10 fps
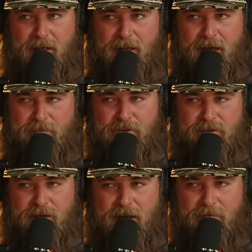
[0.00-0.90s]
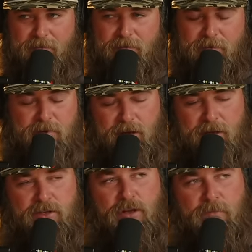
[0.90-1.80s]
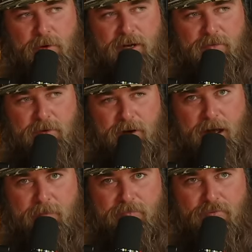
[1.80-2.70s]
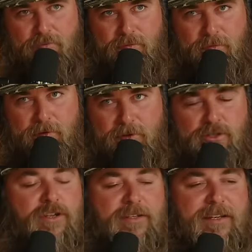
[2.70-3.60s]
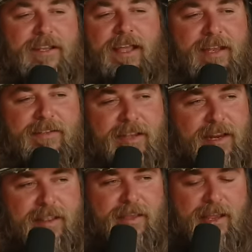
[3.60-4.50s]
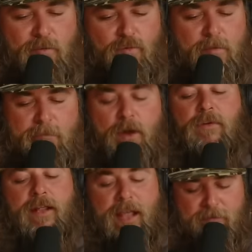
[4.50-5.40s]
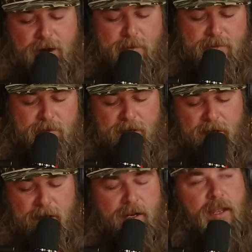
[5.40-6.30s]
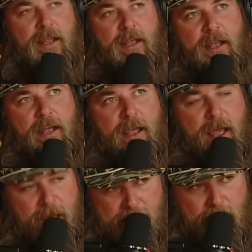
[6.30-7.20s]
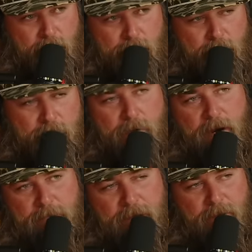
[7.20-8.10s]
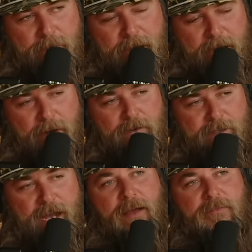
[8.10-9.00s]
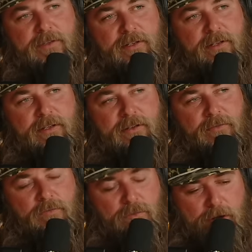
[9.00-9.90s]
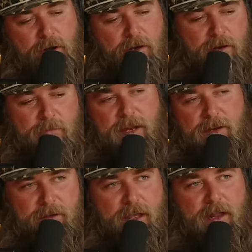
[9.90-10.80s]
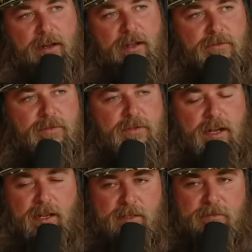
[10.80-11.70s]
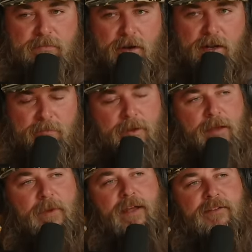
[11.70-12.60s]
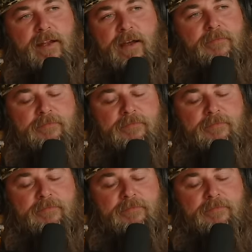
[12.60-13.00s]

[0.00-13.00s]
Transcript: I'm just um t- to the point to where I'm pr- just in case anything remotely ever happens like that, a GoPro will probably be on me at all times when we're calling them in that close. Like it's probably going to be a must now.